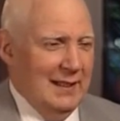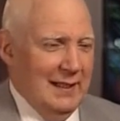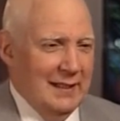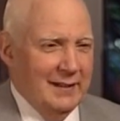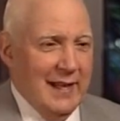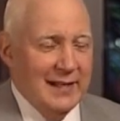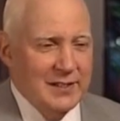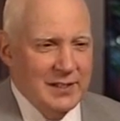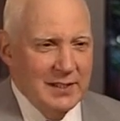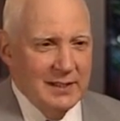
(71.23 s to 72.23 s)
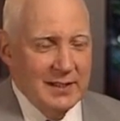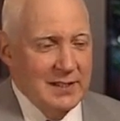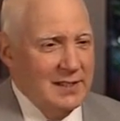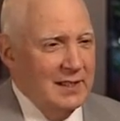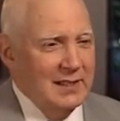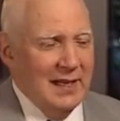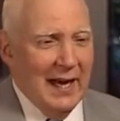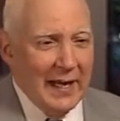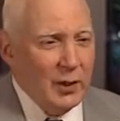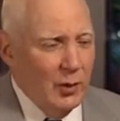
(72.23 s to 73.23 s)
and that is in these
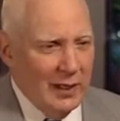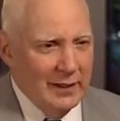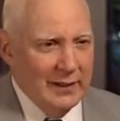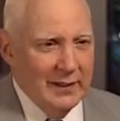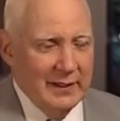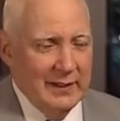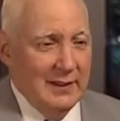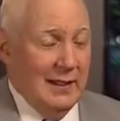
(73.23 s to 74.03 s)
high quality,